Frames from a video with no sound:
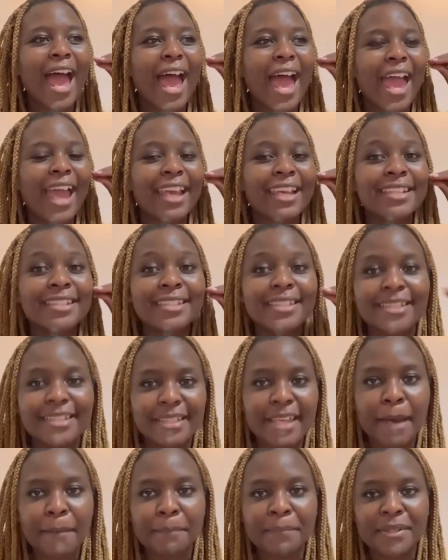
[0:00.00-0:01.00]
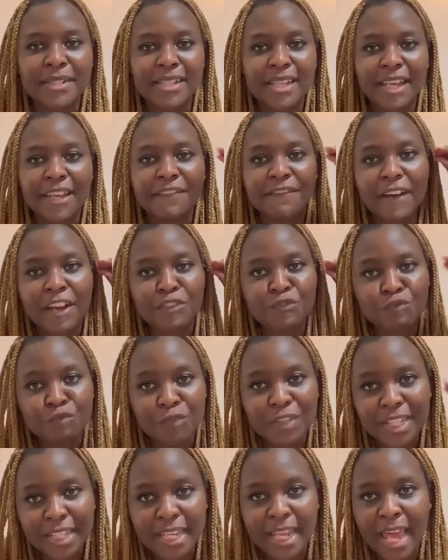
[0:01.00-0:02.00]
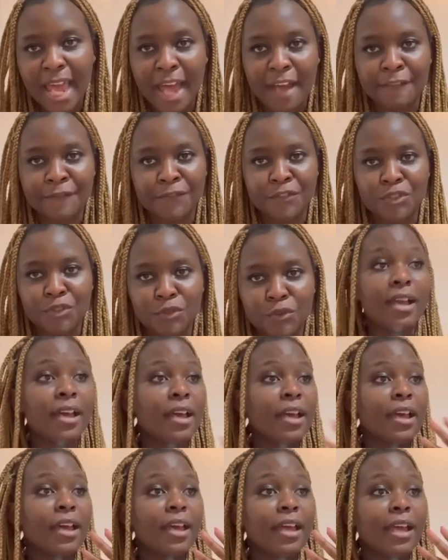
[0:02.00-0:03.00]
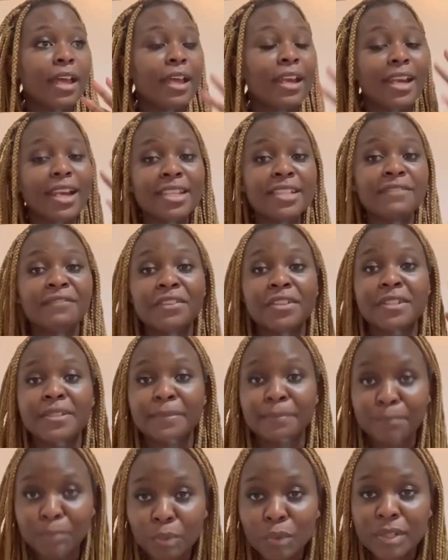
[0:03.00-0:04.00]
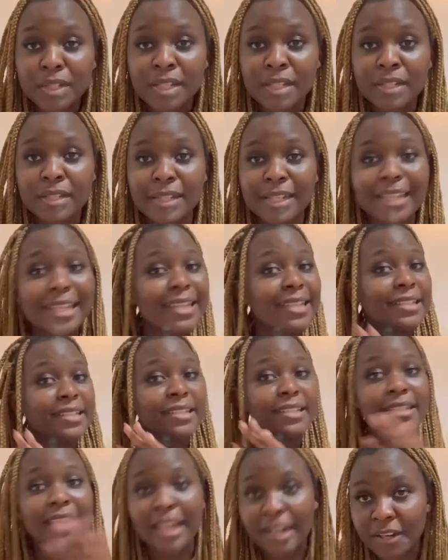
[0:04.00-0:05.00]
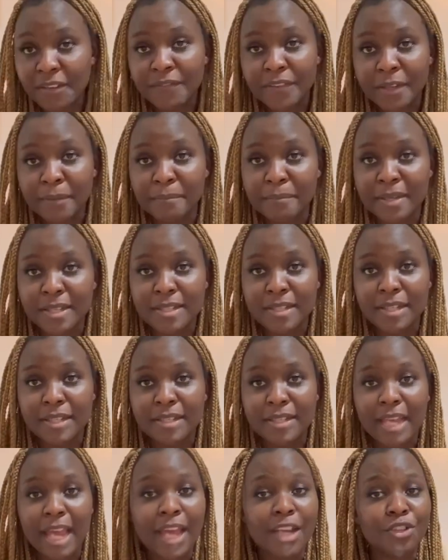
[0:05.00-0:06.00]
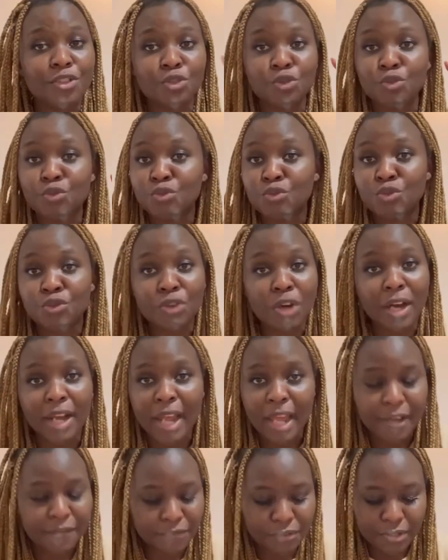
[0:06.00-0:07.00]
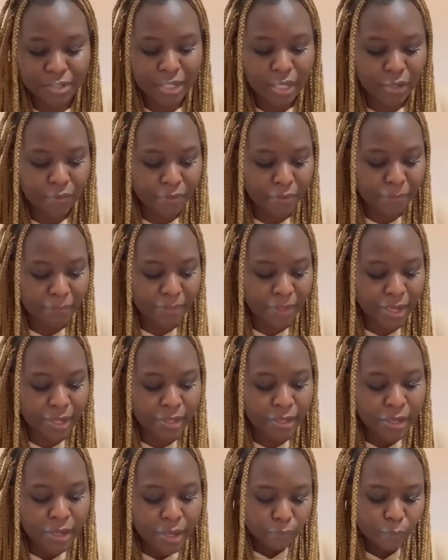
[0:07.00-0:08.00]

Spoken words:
except if I really have to. Unless if it is important, it is none of their business, and you do not have to tell them that.